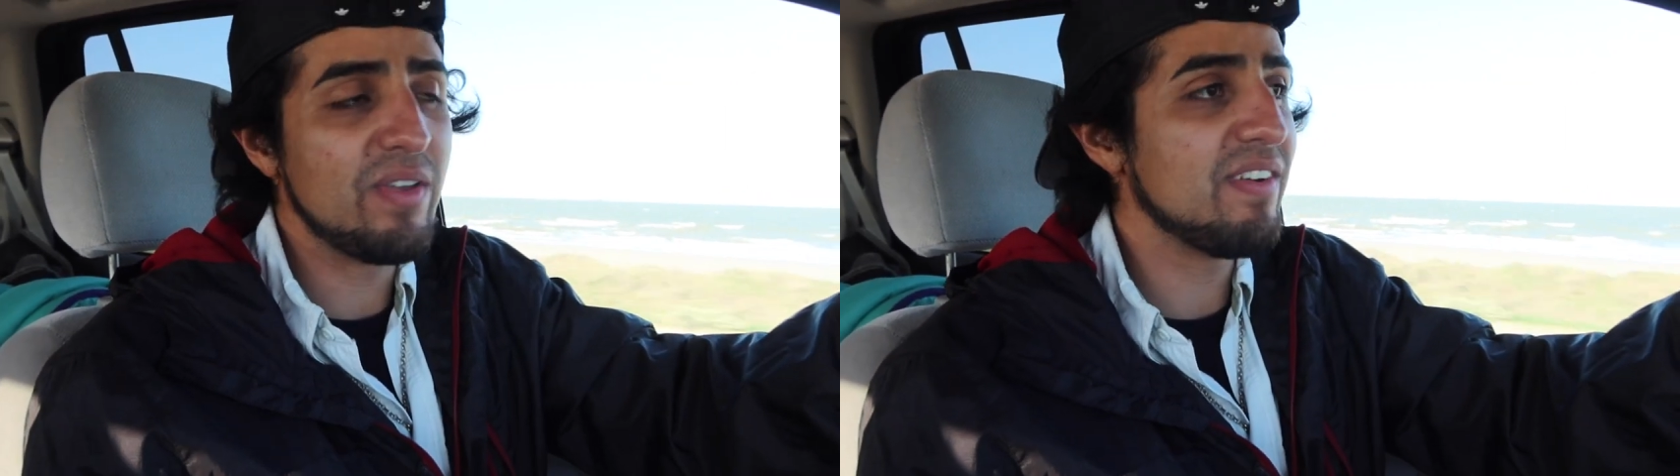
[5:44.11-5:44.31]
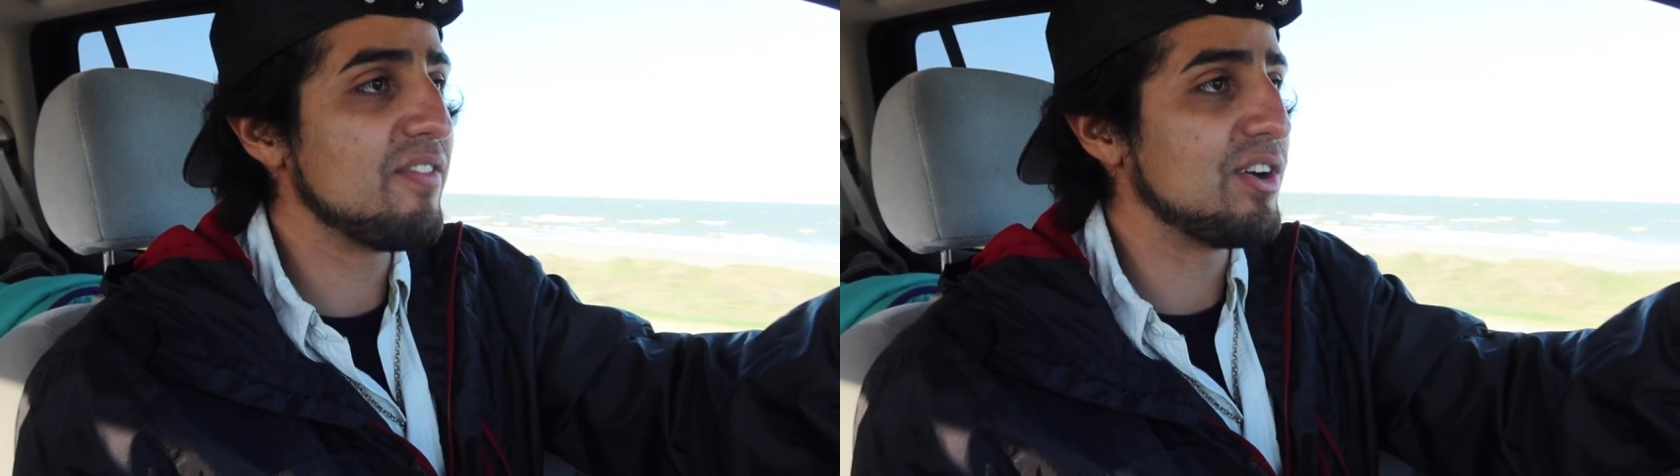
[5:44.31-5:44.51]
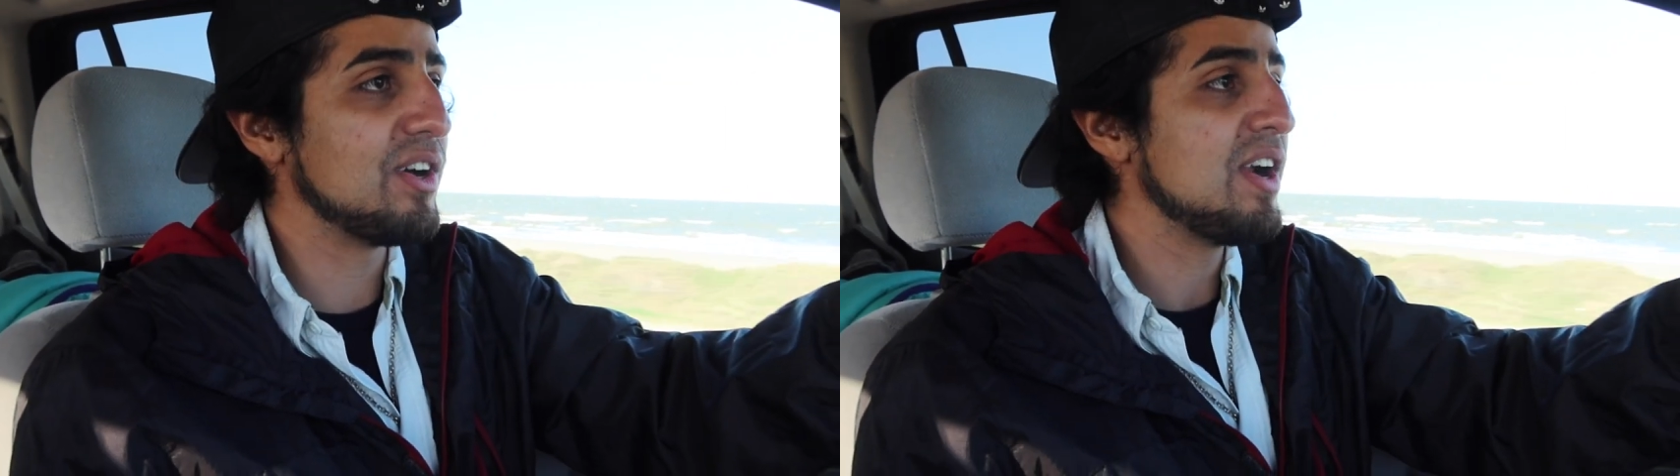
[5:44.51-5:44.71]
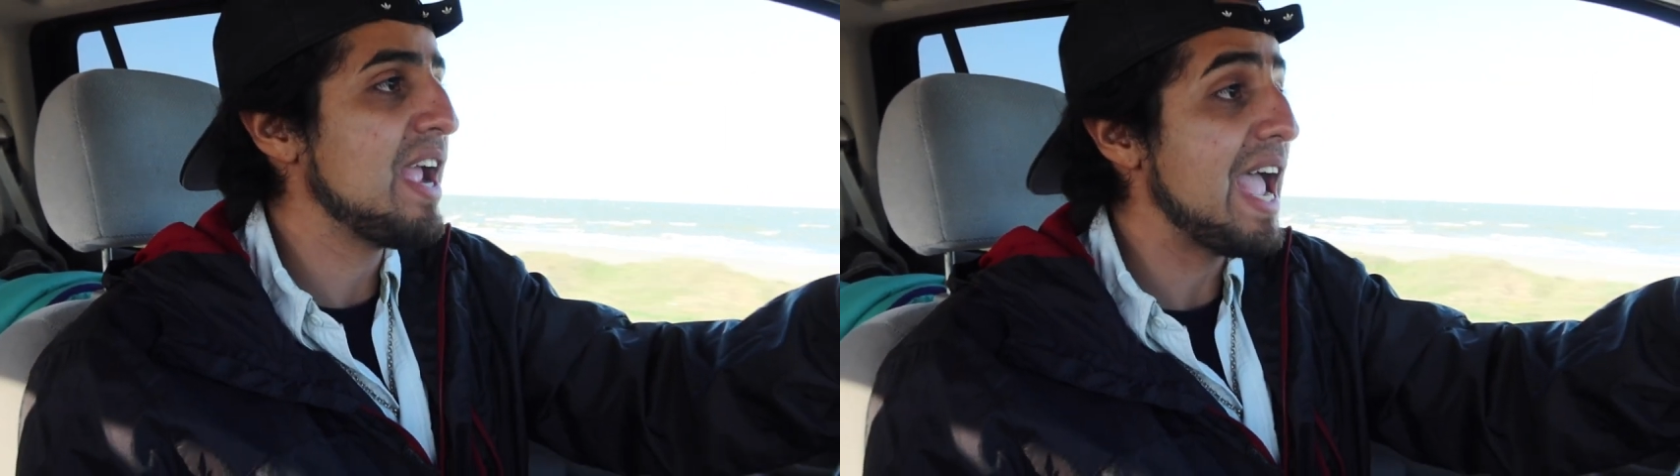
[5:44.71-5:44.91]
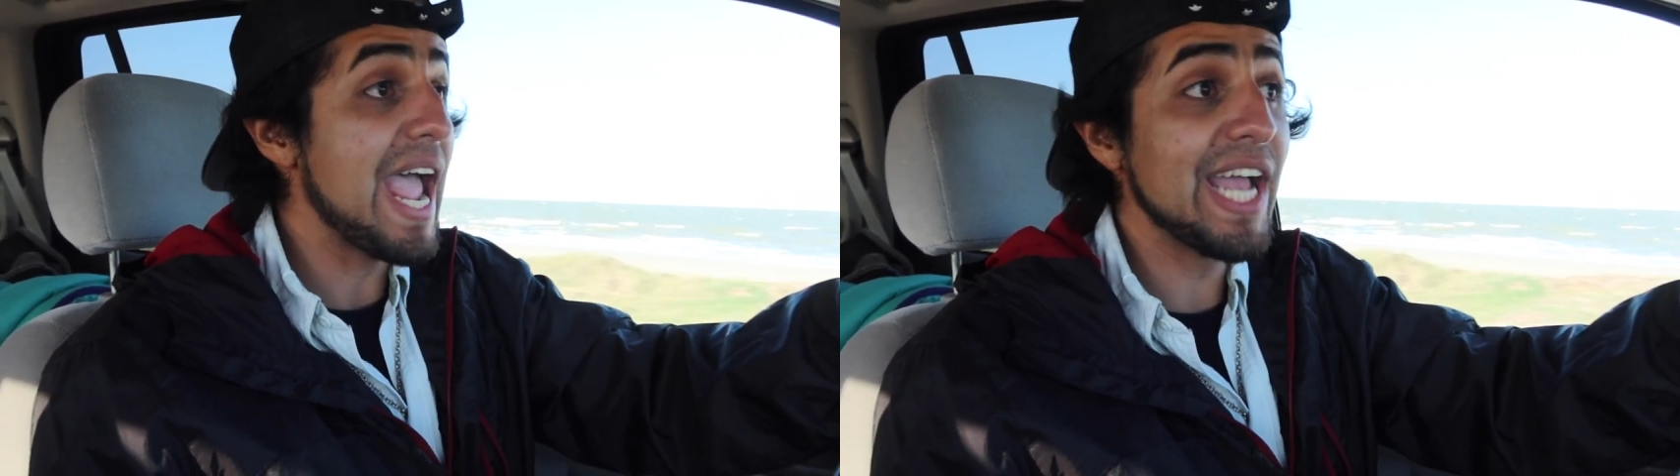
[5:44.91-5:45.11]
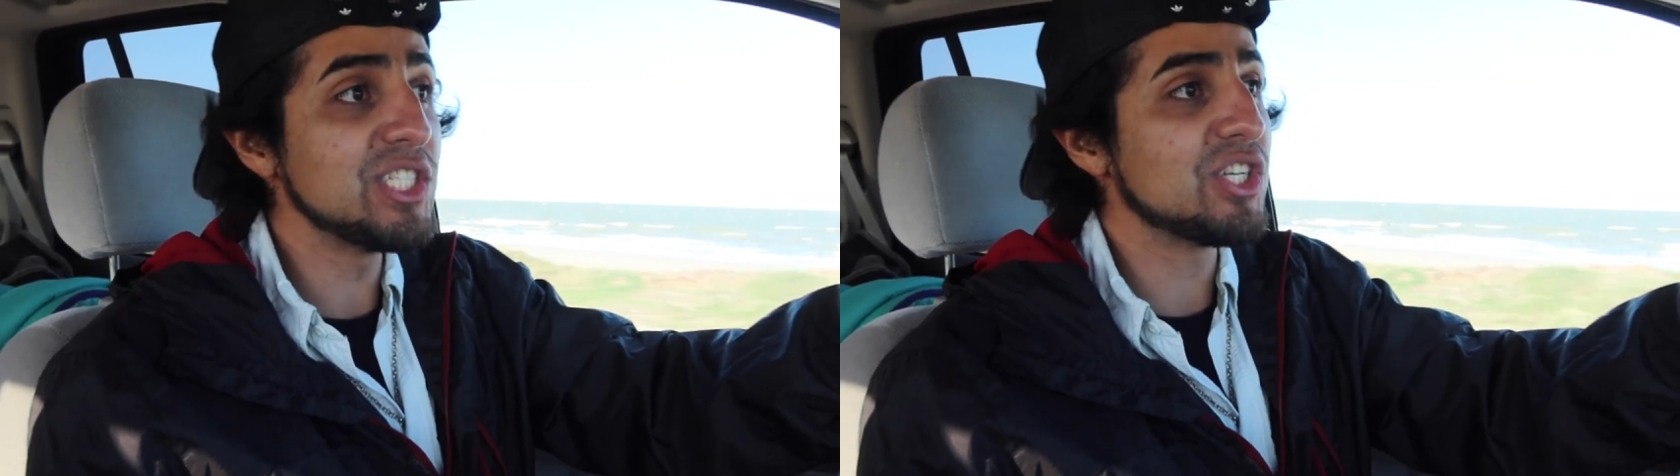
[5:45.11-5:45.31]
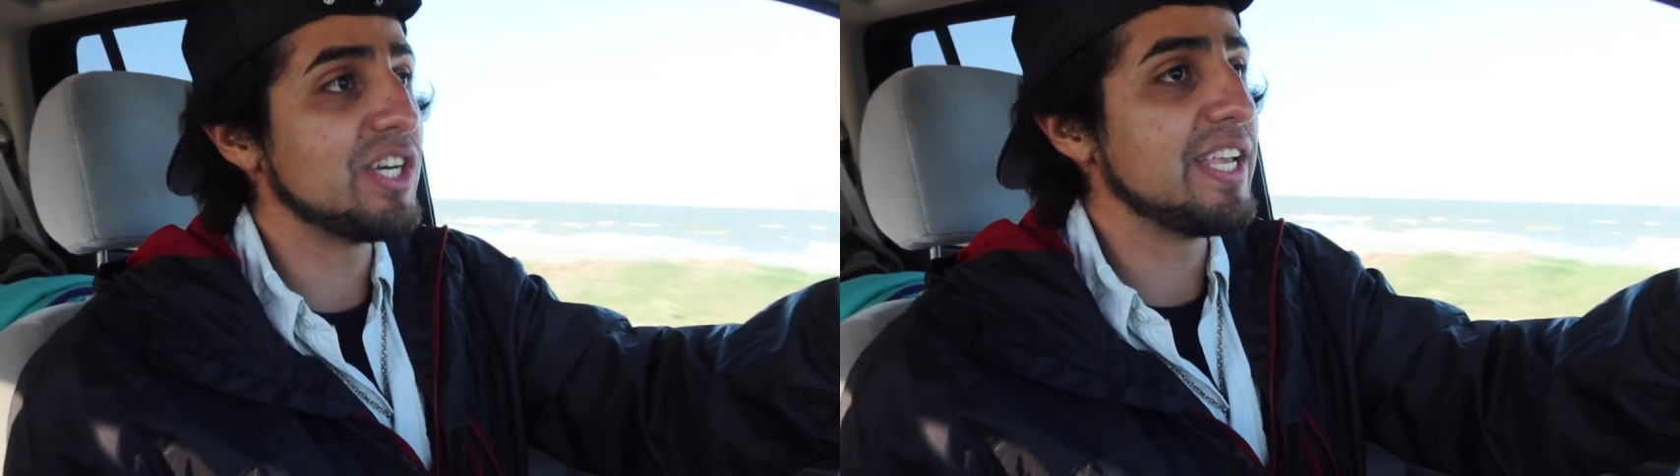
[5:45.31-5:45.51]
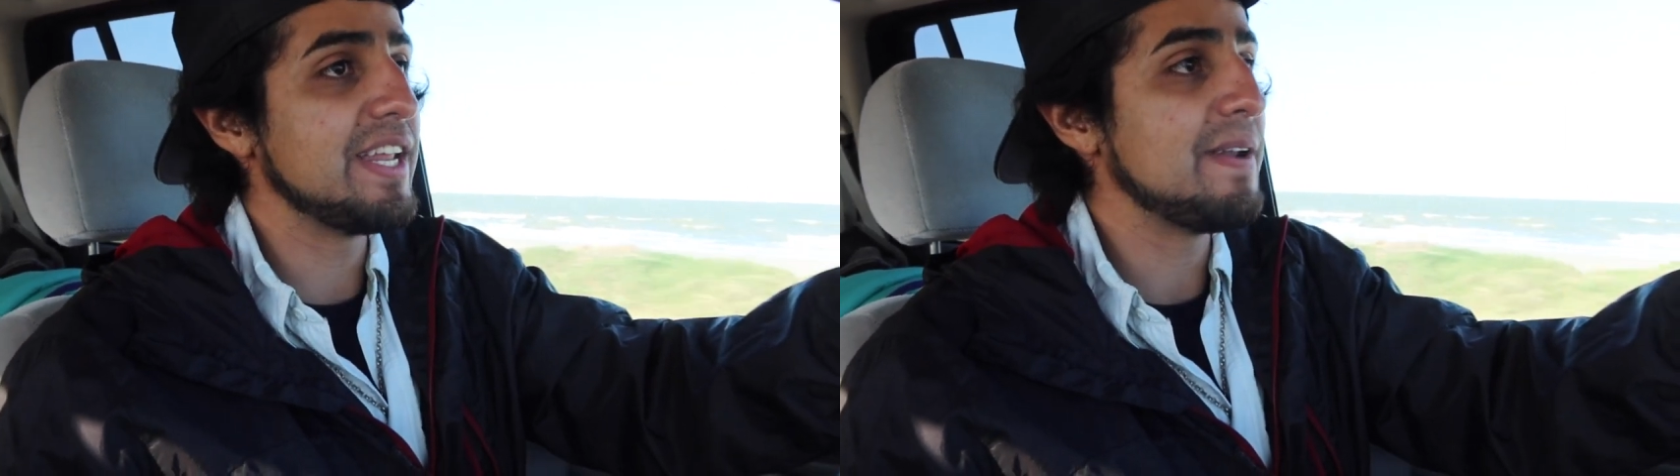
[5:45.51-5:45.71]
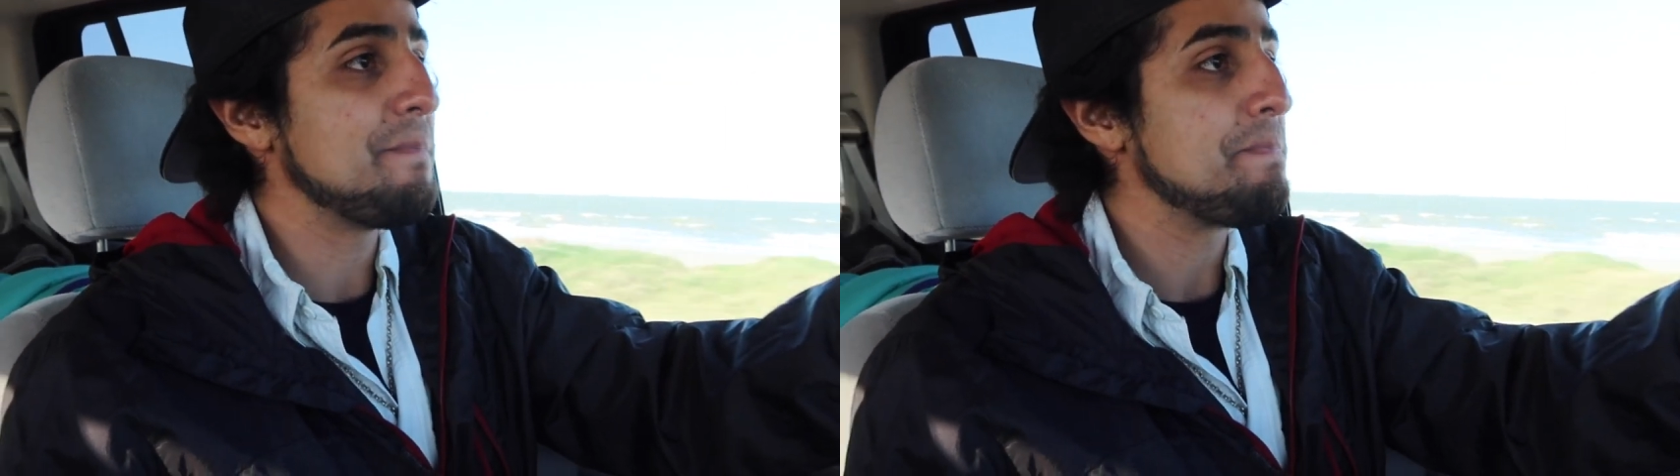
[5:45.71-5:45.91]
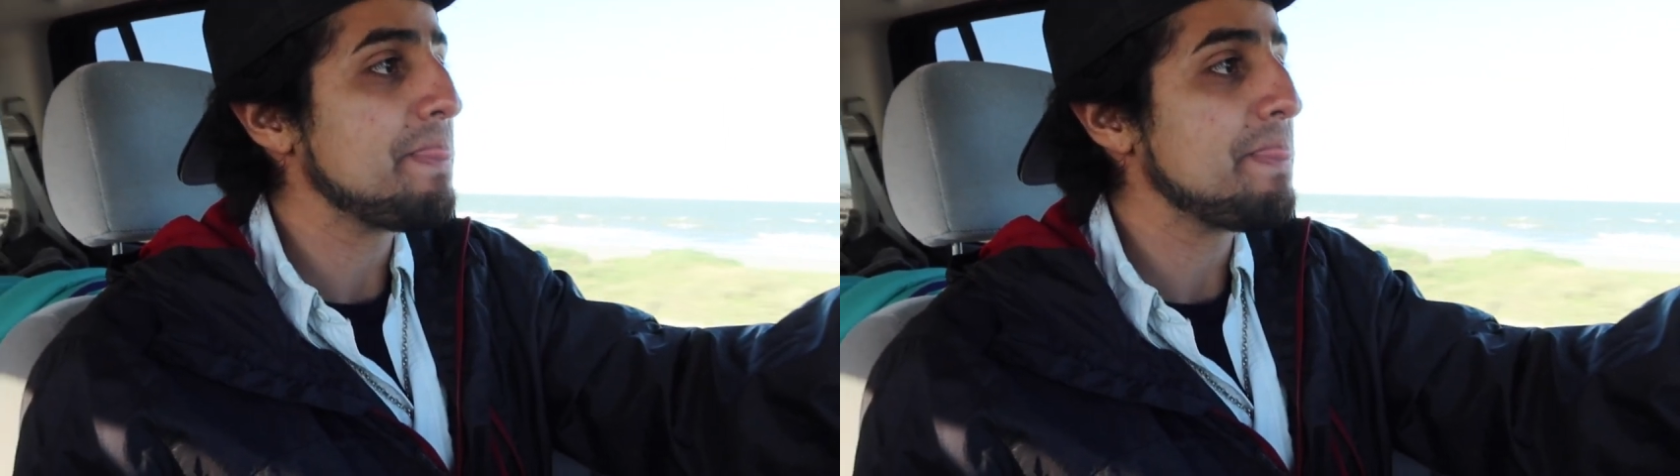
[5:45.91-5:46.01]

we've ever entered in